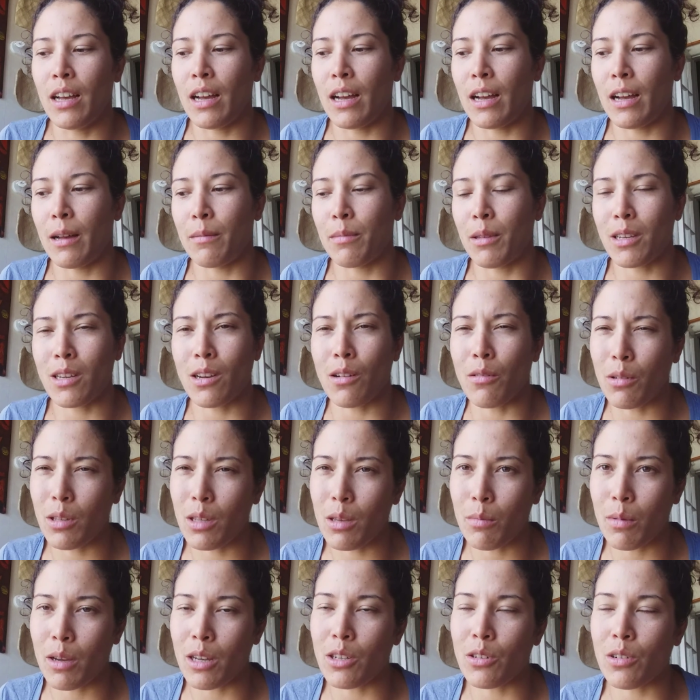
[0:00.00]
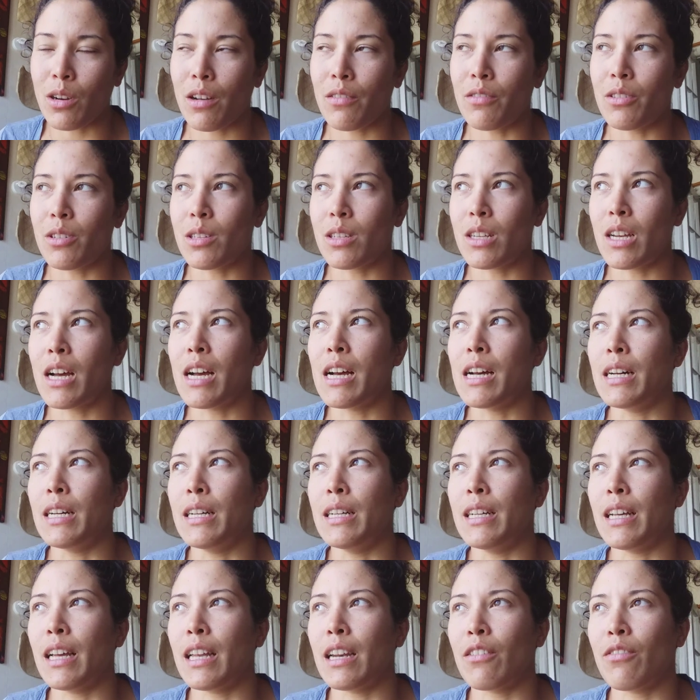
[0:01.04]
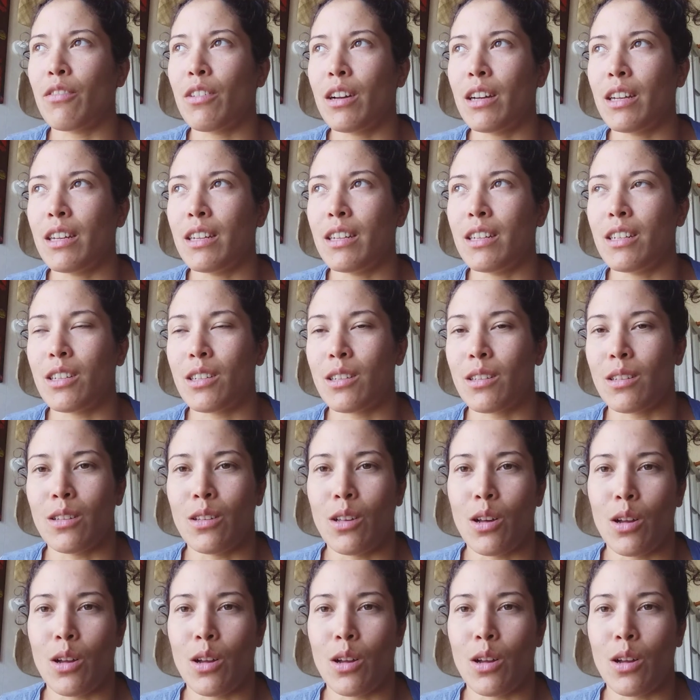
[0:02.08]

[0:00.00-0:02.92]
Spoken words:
That's not really my travel style, and I find it just a